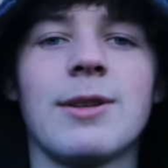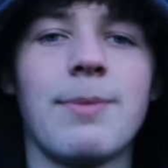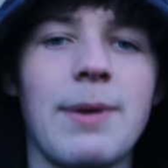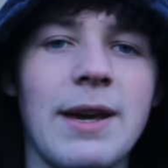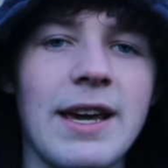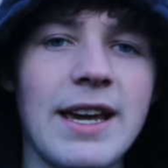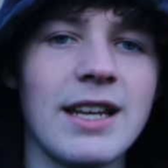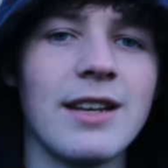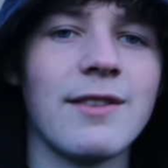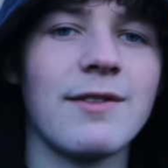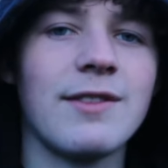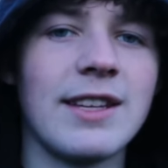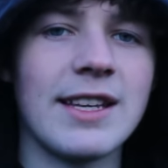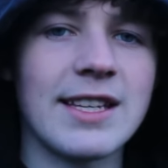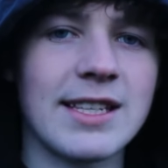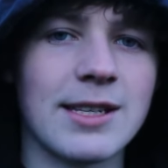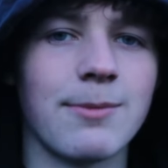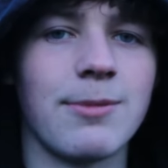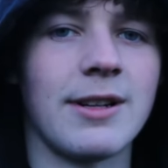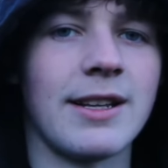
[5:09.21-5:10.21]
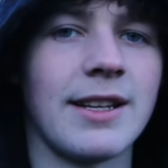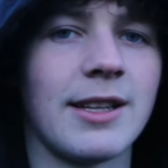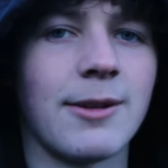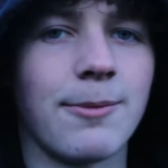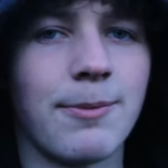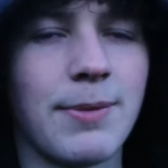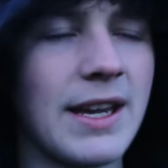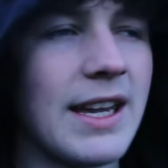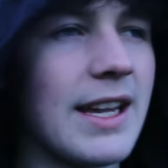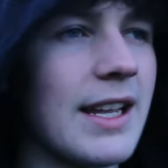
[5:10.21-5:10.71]
the pain of discipline, the
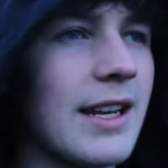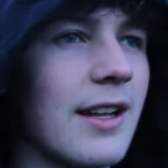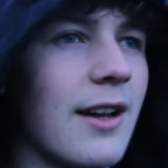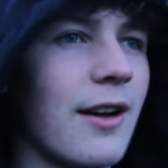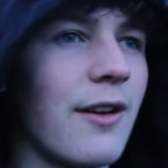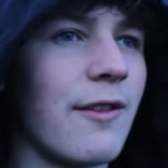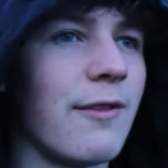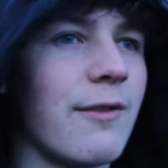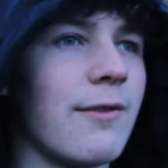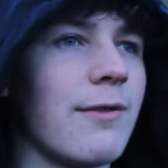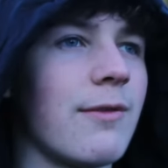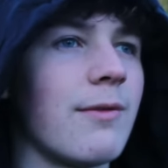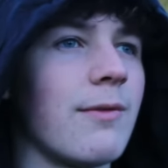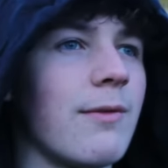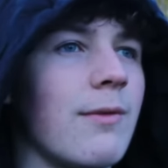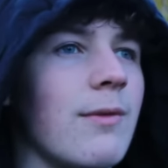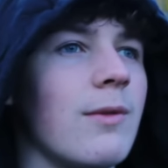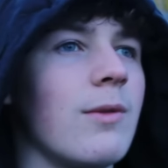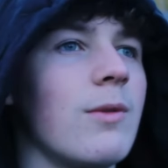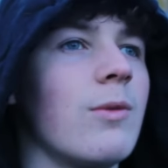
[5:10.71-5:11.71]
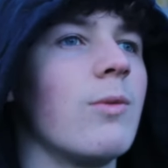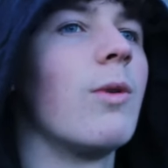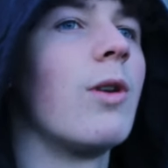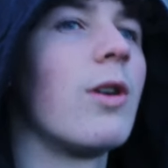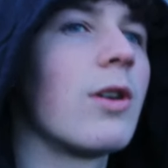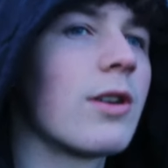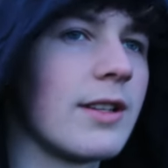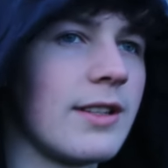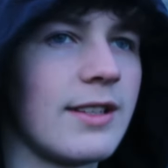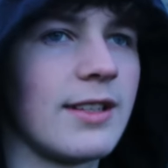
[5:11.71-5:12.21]
pain of
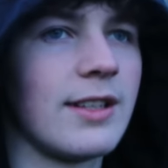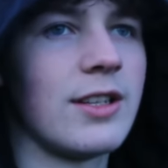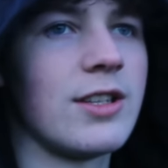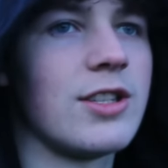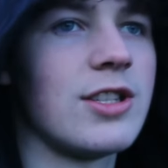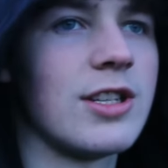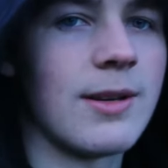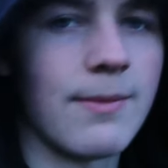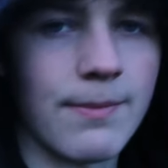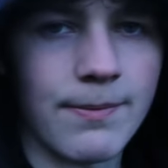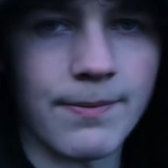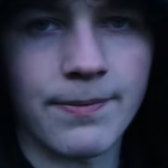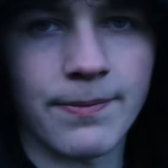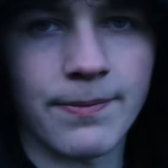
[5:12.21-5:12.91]
walking to the gym